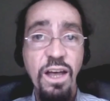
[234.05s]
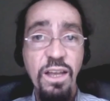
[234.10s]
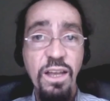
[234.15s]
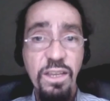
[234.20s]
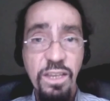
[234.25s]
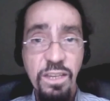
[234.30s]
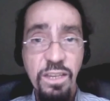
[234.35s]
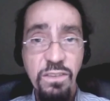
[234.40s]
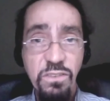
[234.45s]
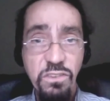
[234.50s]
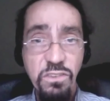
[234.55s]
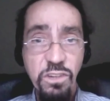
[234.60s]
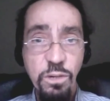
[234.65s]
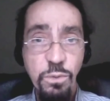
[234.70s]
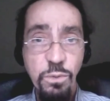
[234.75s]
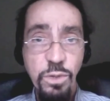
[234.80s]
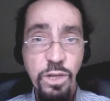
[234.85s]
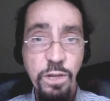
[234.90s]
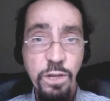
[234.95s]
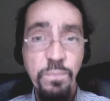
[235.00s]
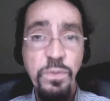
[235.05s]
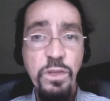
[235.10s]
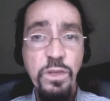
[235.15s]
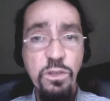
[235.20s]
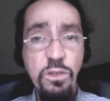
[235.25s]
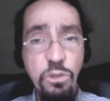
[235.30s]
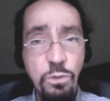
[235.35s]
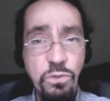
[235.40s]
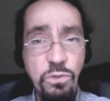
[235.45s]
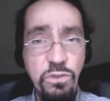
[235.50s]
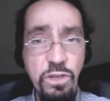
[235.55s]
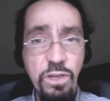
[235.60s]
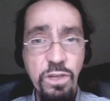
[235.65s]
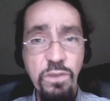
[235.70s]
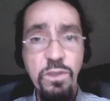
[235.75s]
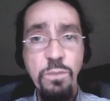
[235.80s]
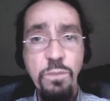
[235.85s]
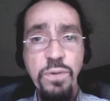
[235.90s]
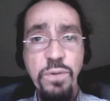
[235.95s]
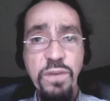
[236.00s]
in Syria, using the
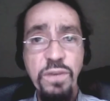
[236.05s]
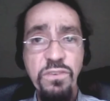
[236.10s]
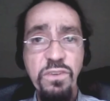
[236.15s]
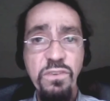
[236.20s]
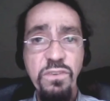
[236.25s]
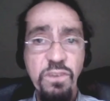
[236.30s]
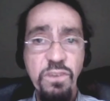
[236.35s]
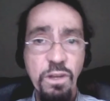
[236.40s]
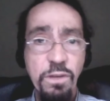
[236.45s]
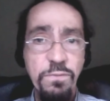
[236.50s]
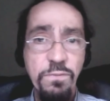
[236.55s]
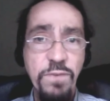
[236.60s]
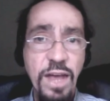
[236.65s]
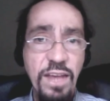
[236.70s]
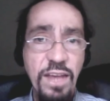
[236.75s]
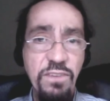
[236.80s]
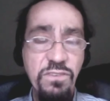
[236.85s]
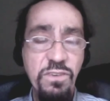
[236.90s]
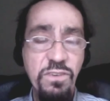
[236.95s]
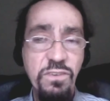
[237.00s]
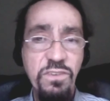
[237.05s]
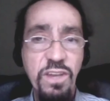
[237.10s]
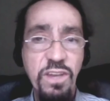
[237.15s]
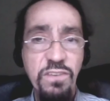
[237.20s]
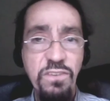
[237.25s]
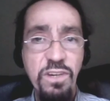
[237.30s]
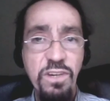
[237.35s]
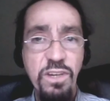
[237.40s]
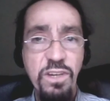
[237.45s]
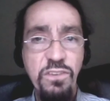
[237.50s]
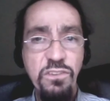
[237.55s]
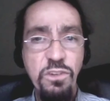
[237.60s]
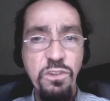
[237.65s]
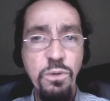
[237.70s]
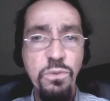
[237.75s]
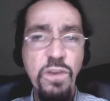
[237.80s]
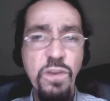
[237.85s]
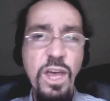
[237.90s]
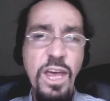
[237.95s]
presence of ISIS as an excuse.